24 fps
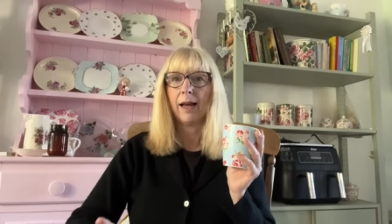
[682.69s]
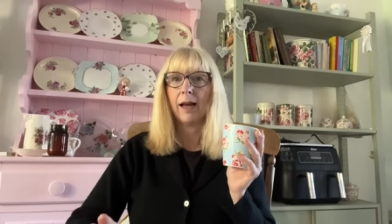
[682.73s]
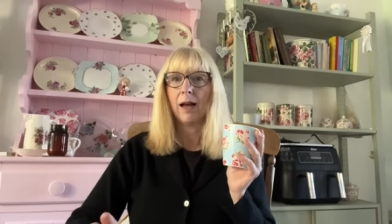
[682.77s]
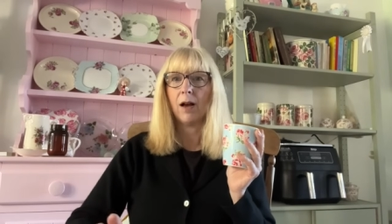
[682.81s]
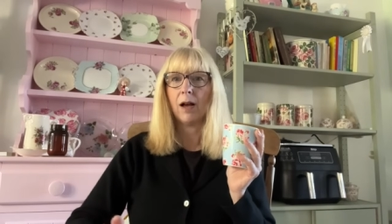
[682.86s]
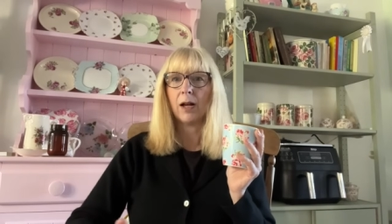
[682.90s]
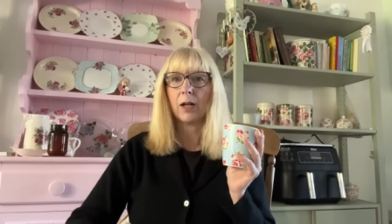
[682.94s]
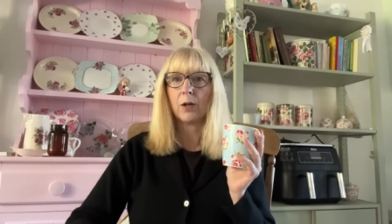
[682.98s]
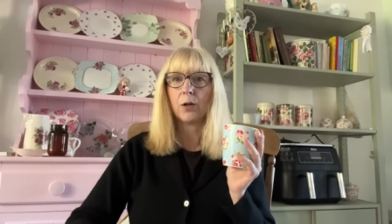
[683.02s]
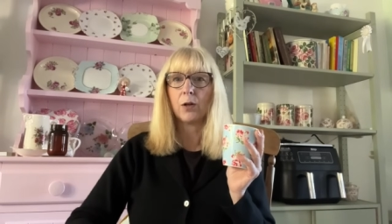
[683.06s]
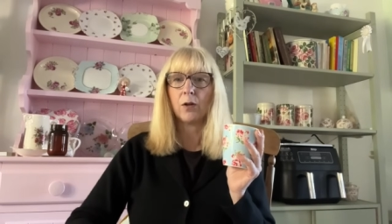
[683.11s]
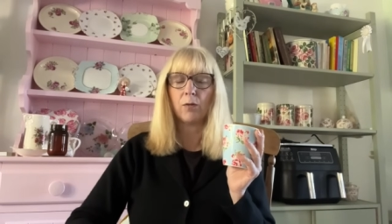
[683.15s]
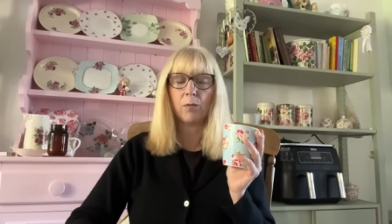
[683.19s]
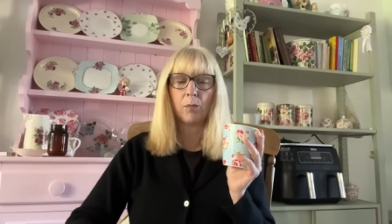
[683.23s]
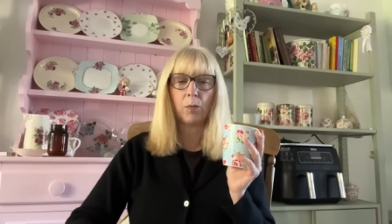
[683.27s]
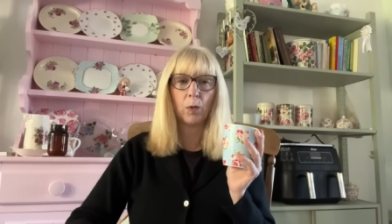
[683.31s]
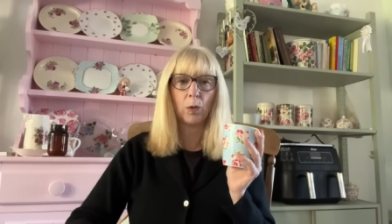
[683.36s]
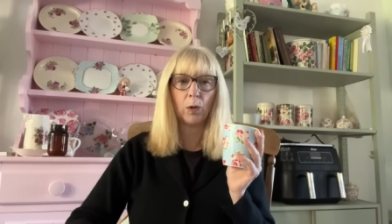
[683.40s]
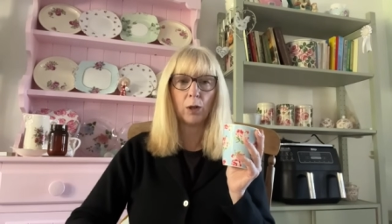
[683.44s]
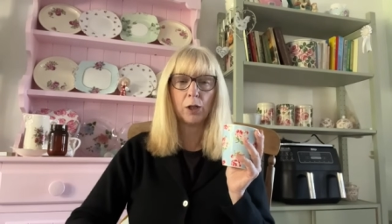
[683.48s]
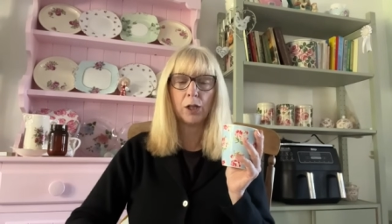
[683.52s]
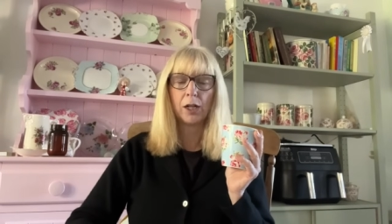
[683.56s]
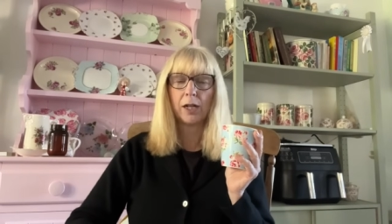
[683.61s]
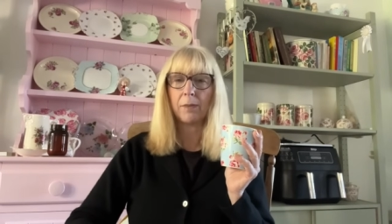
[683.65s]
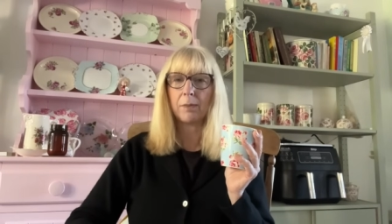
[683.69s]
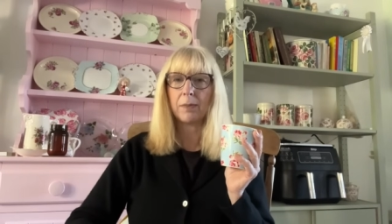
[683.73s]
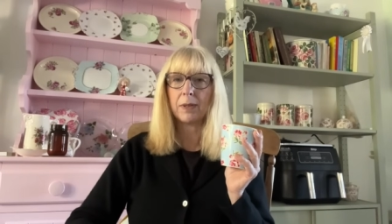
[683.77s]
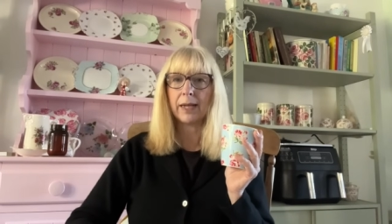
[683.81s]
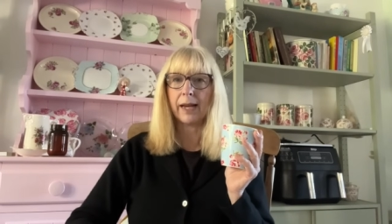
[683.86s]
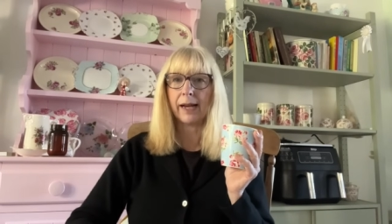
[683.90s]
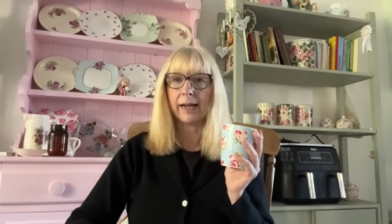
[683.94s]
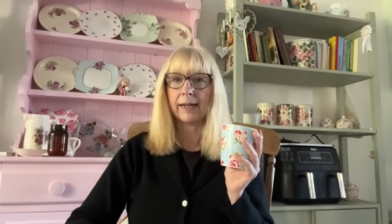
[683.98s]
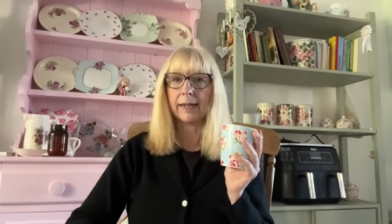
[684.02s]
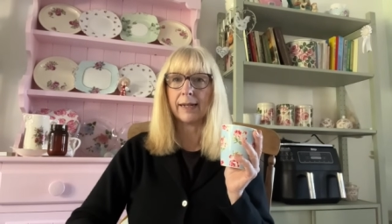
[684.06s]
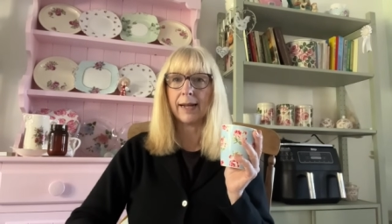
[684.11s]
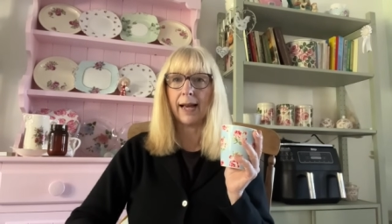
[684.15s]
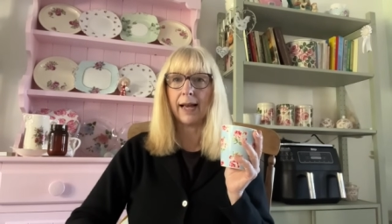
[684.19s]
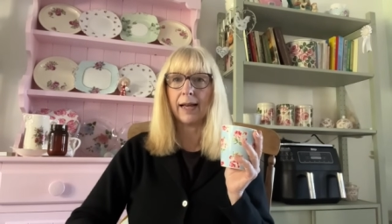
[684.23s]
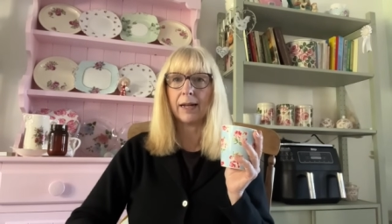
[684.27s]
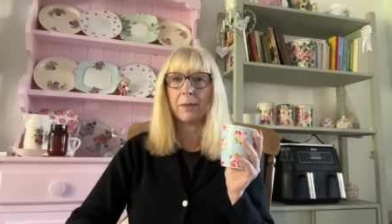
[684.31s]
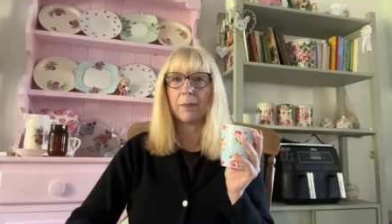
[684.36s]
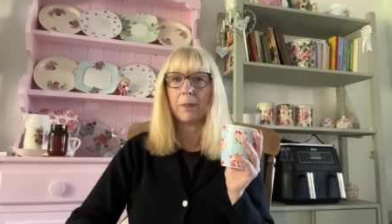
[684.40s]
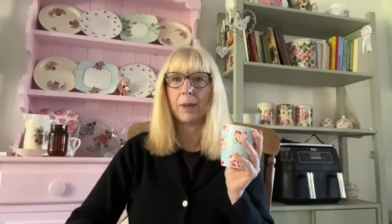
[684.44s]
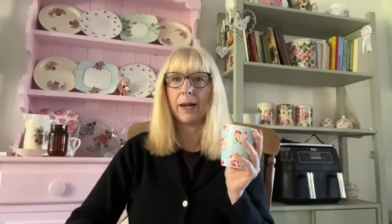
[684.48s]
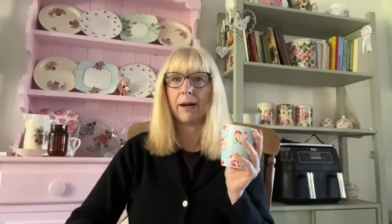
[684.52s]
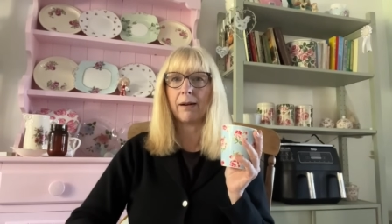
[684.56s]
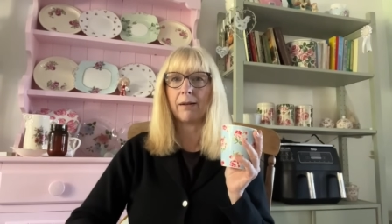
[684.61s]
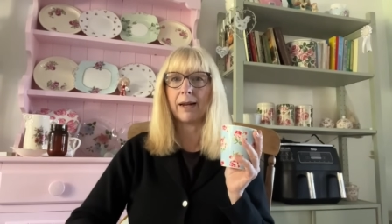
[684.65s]
I could have bought a cheap
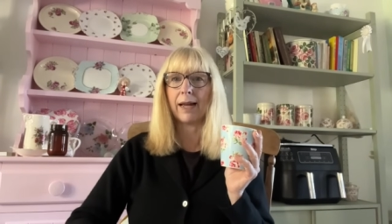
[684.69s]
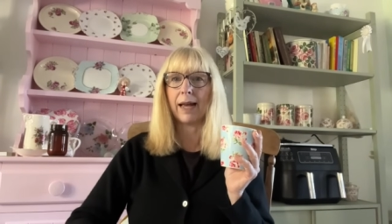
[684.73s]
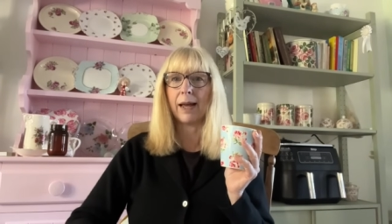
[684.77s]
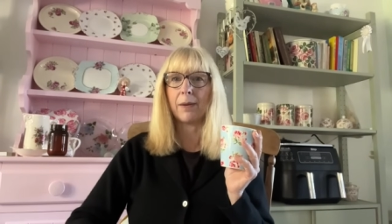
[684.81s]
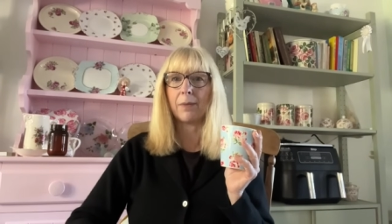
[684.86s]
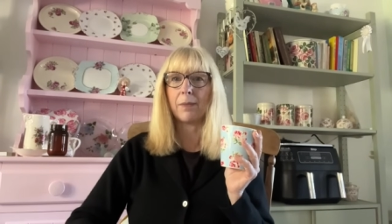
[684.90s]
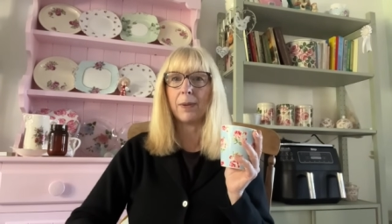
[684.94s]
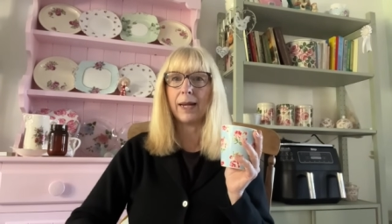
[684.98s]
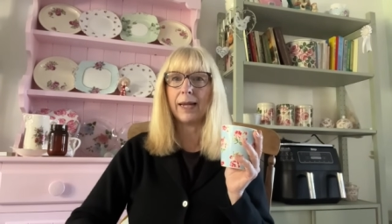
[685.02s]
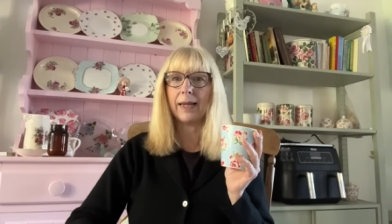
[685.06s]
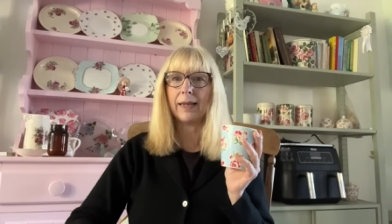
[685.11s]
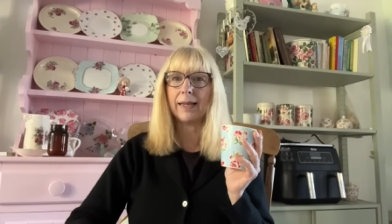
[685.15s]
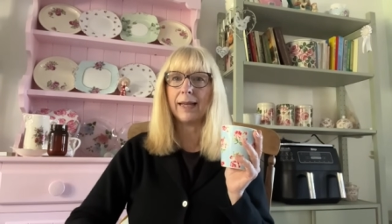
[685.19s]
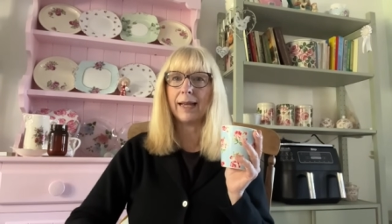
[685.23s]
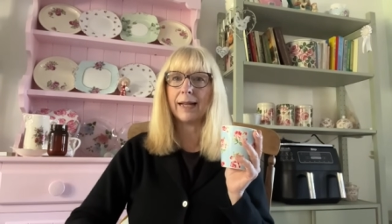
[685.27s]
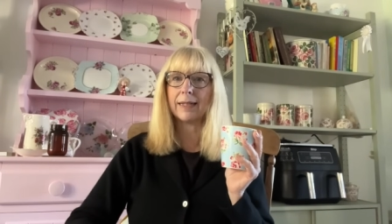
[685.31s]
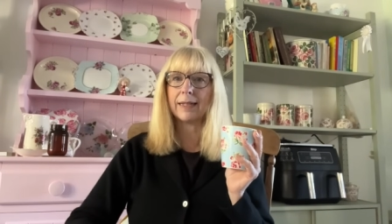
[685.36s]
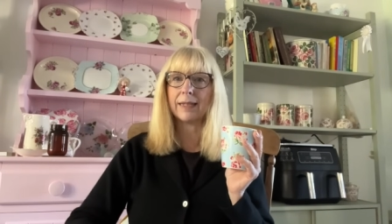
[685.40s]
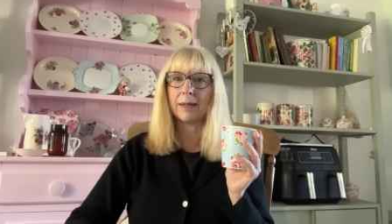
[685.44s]
second-hand pair again, but in the end,